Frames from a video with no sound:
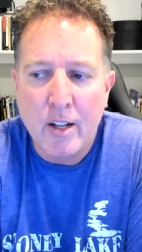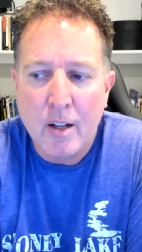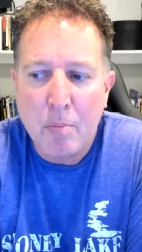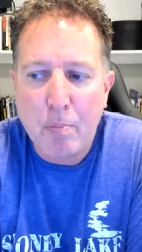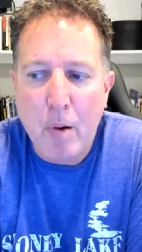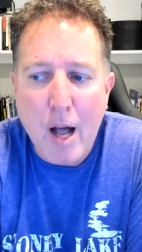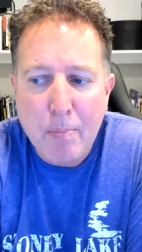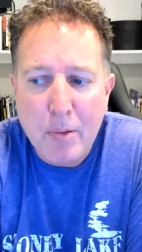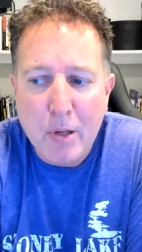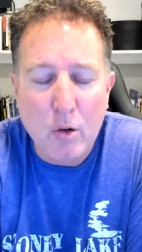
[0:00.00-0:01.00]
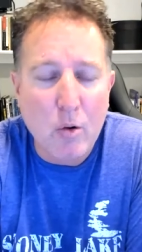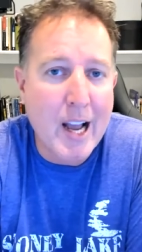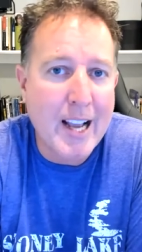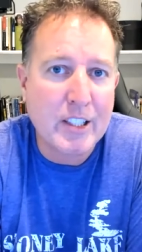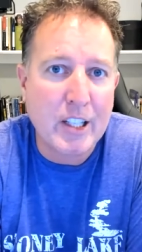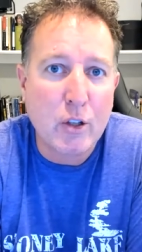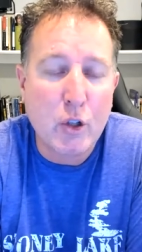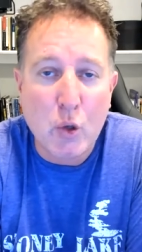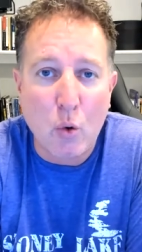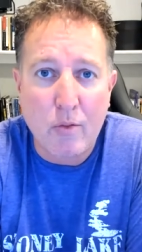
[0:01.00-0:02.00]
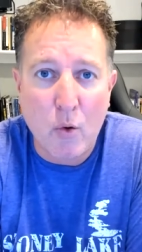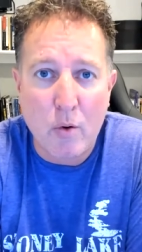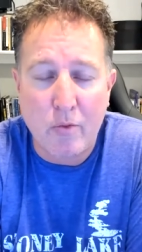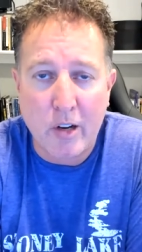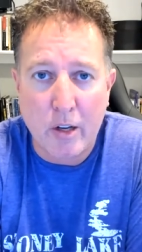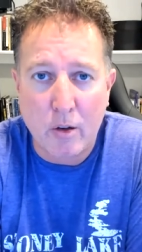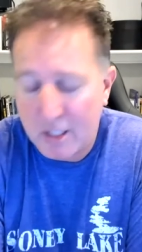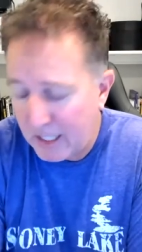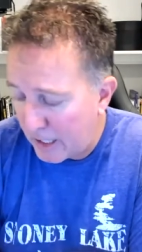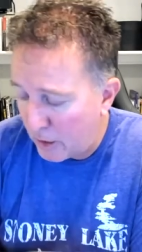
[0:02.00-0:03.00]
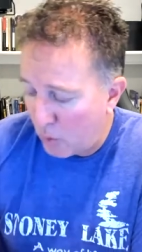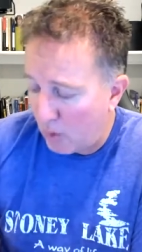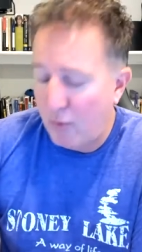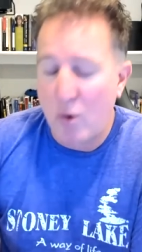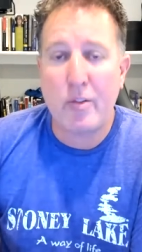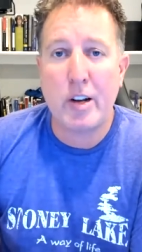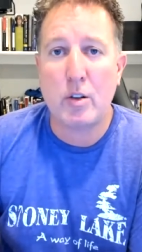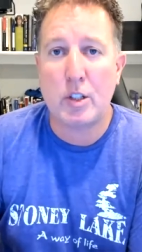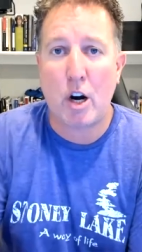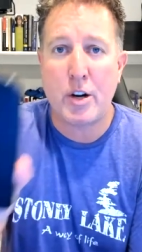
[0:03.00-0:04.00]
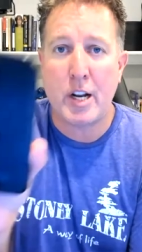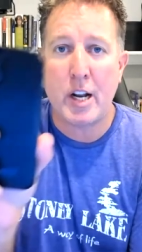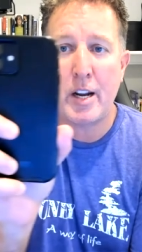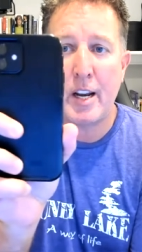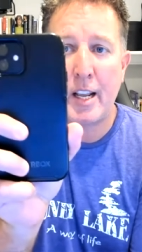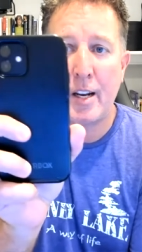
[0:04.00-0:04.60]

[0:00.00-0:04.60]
popularizing short form videos. And these short form videos are done in